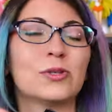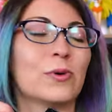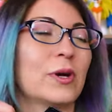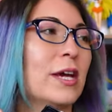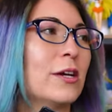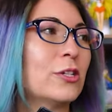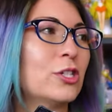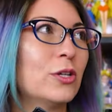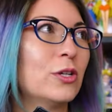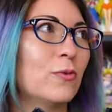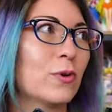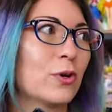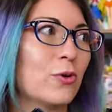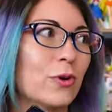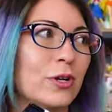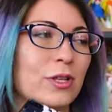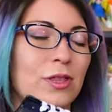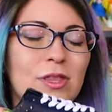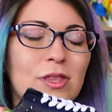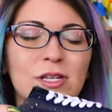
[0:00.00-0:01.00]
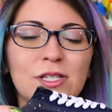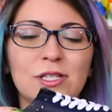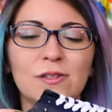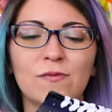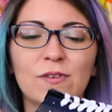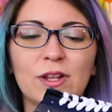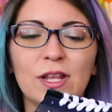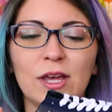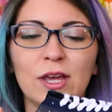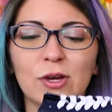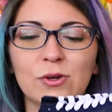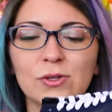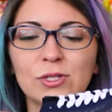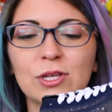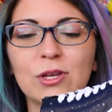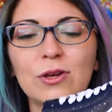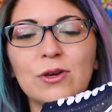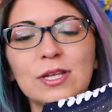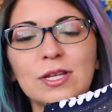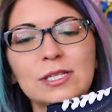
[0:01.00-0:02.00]
So I actually recorded this video
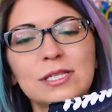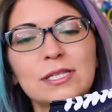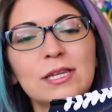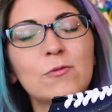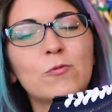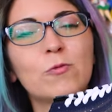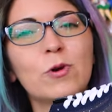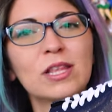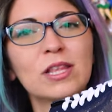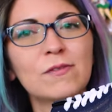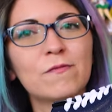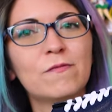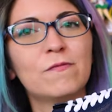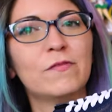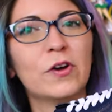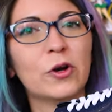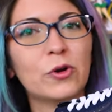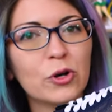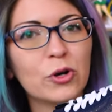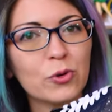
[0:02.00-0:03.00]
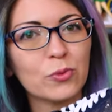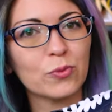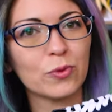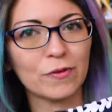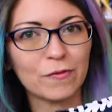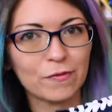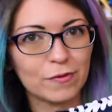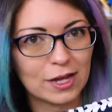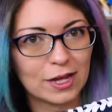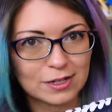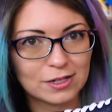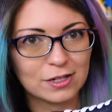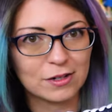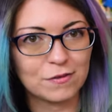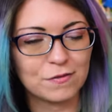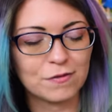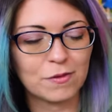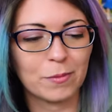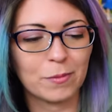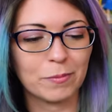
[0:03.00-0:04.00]
so you can see what
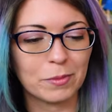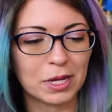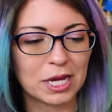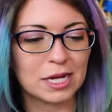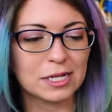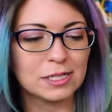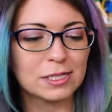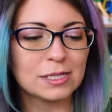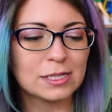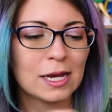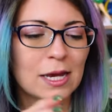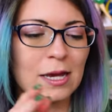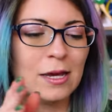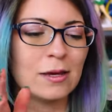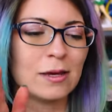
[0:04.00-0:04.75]
photoreflective means.